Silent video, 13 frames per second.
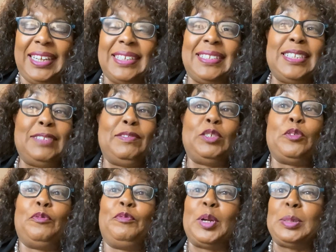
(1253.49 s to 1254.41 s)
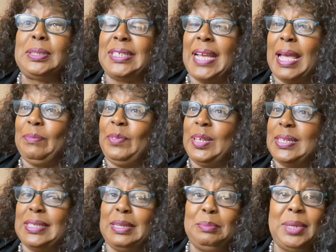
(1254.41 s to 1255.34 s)
If this is your first time
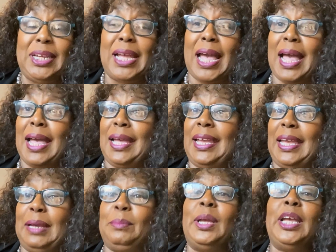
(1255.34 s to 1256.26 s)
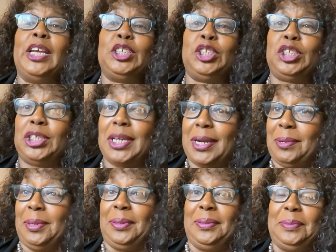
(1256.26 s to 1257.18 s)
visiting me, I am
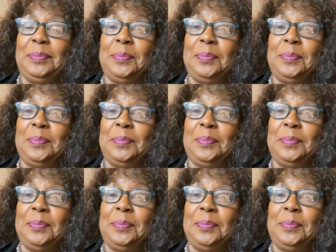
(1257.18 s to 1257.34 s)
Cheryl,